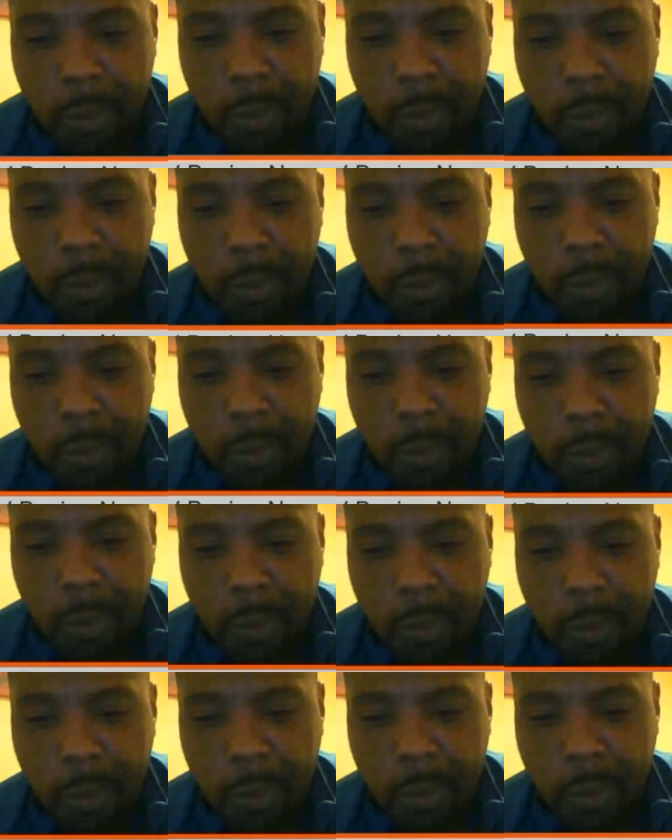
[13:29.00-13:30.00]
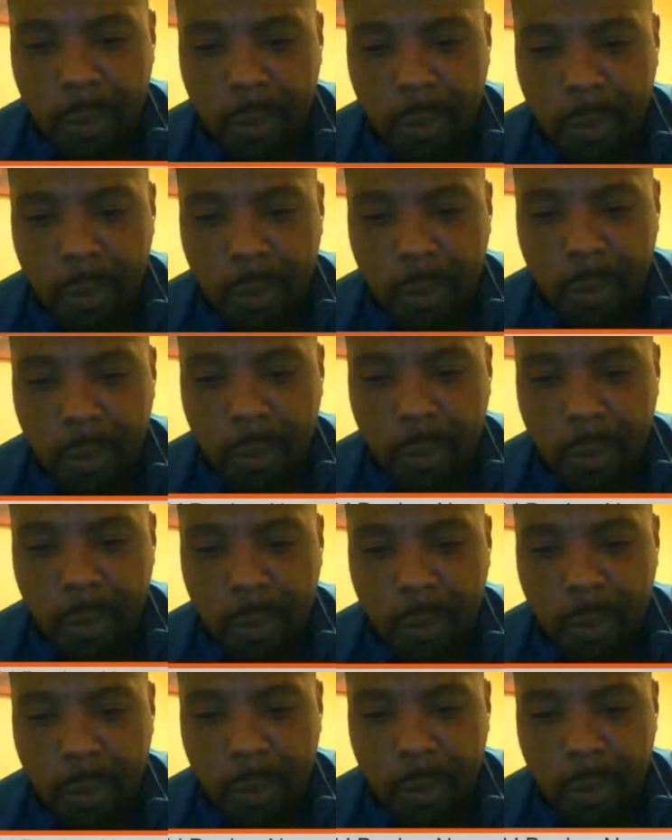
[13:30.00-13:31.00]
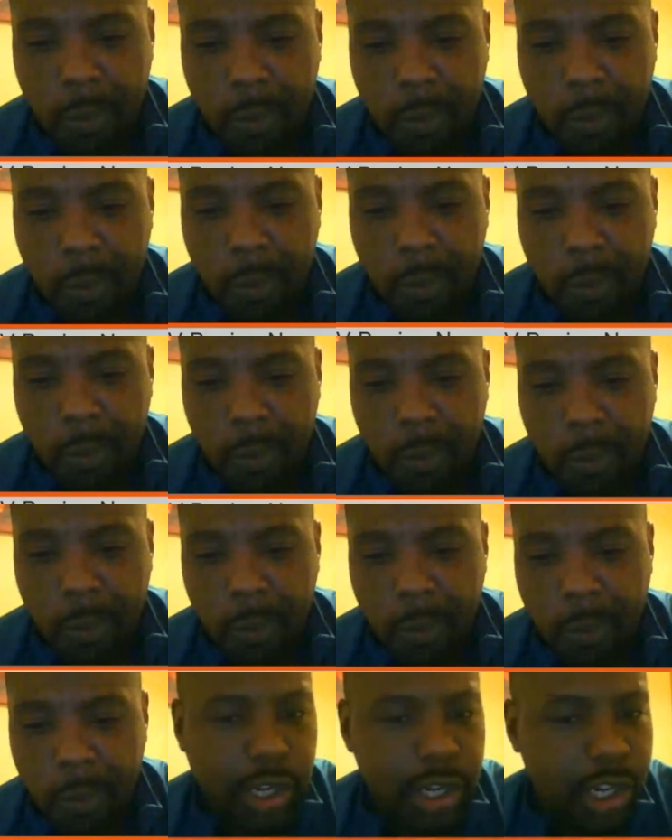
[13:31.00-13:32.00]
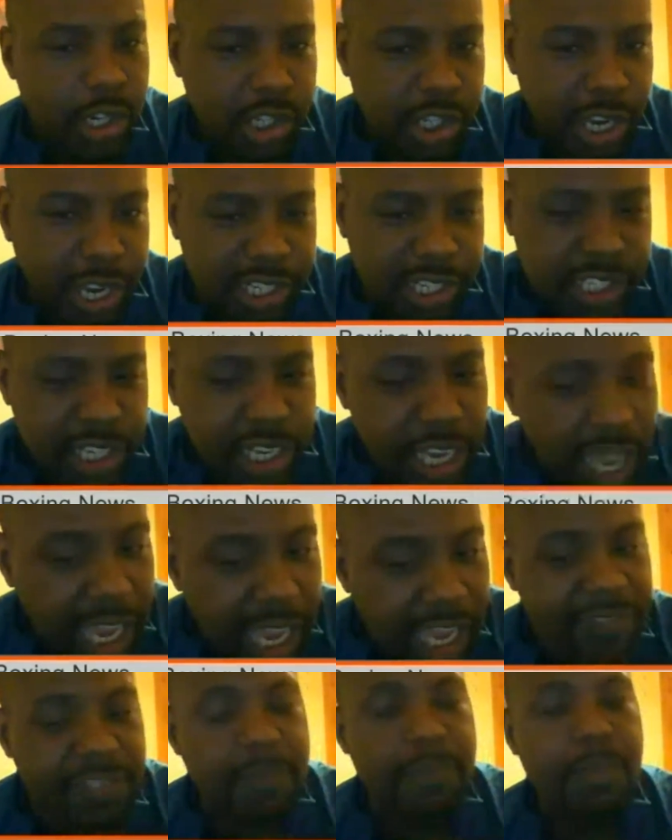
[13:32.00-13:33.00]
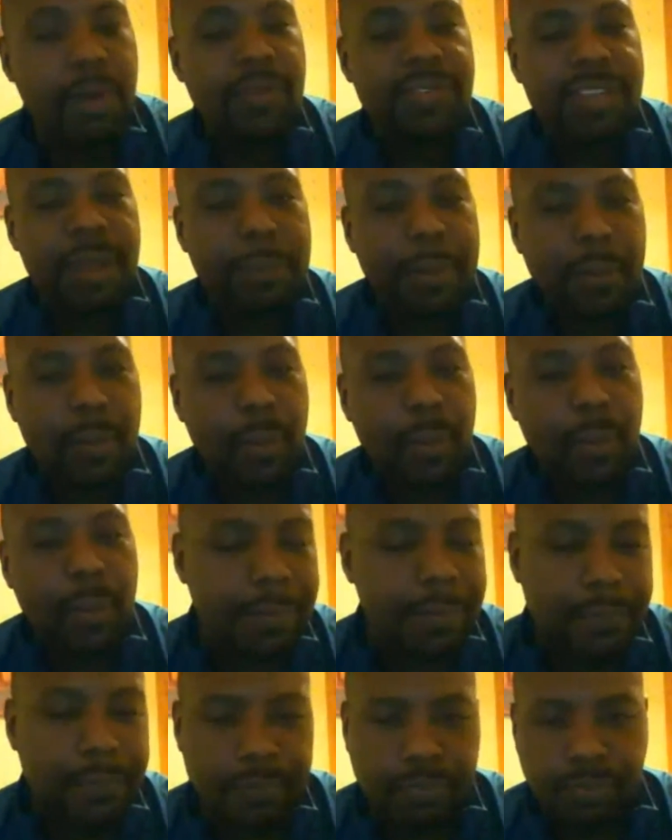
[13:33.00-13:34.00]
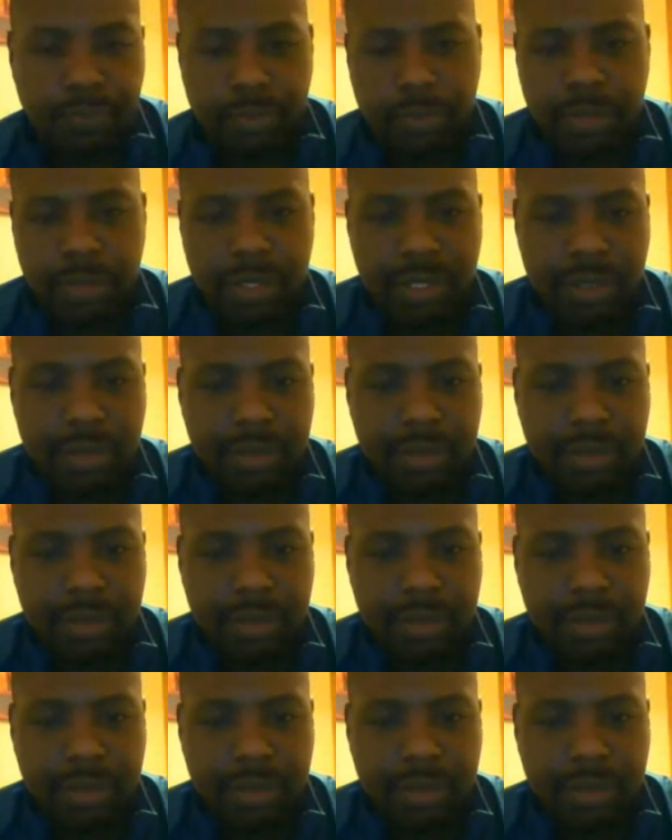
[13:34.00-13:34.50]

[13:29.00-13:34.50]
And there are some things that Brook does that's not going to change if he moves up in weight.